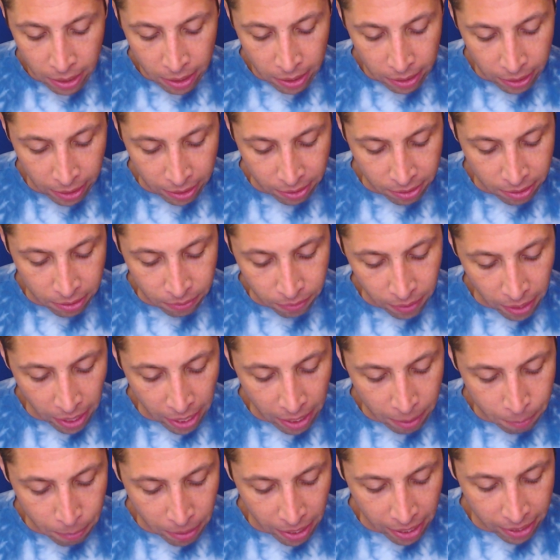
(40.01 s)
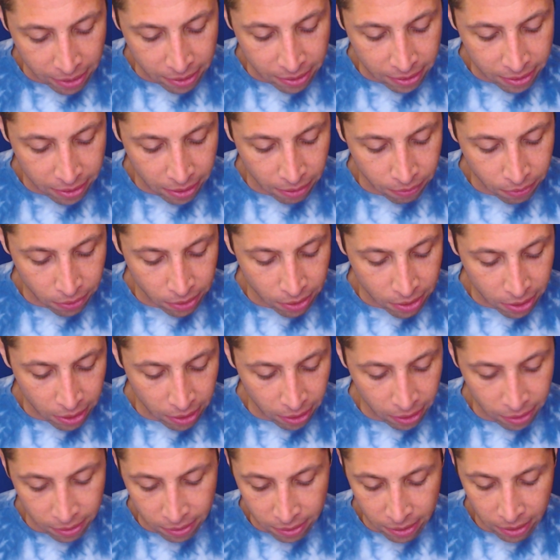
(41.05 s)
Let's divide by
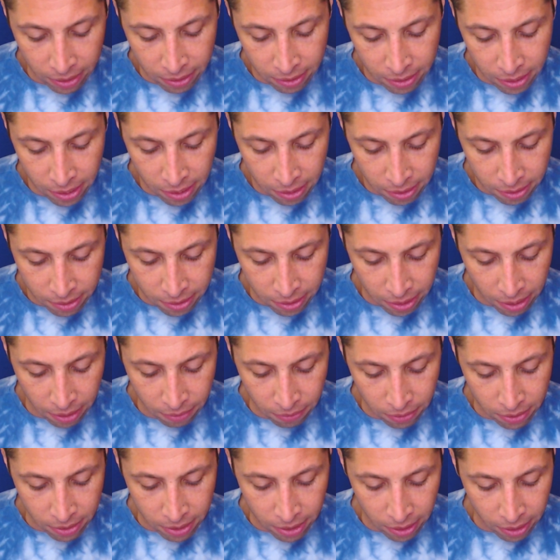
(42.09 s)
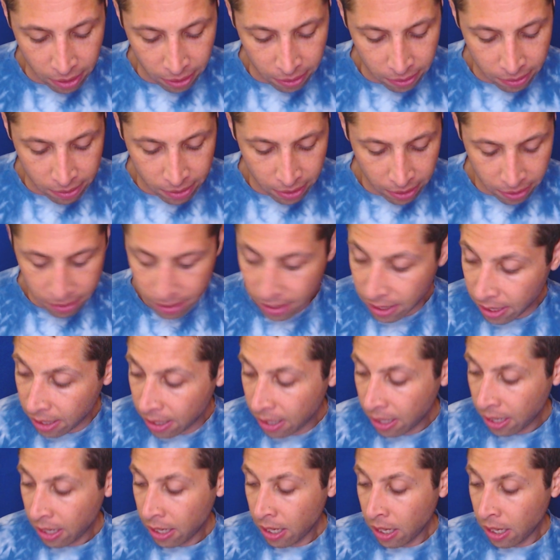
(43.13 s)
seventeen sixty, seventeen sixty,